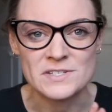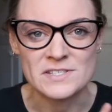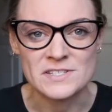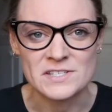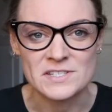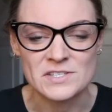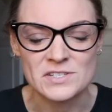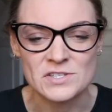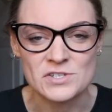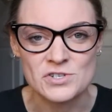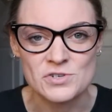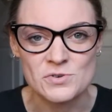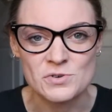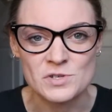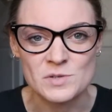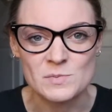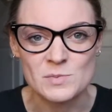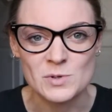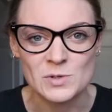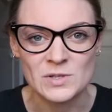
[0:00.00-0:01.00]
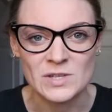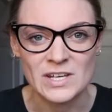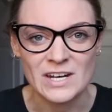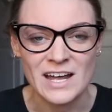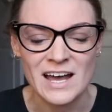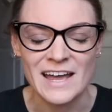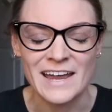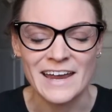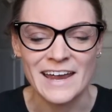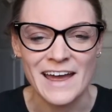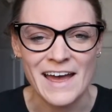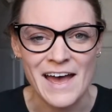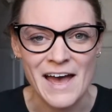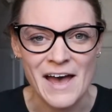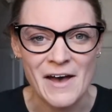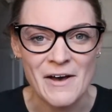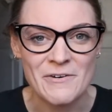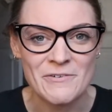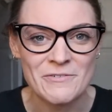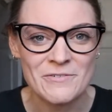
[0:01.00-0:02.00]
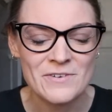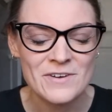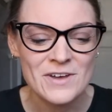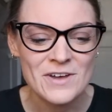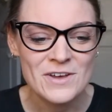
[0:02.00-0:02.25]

This is the shortest book that I have.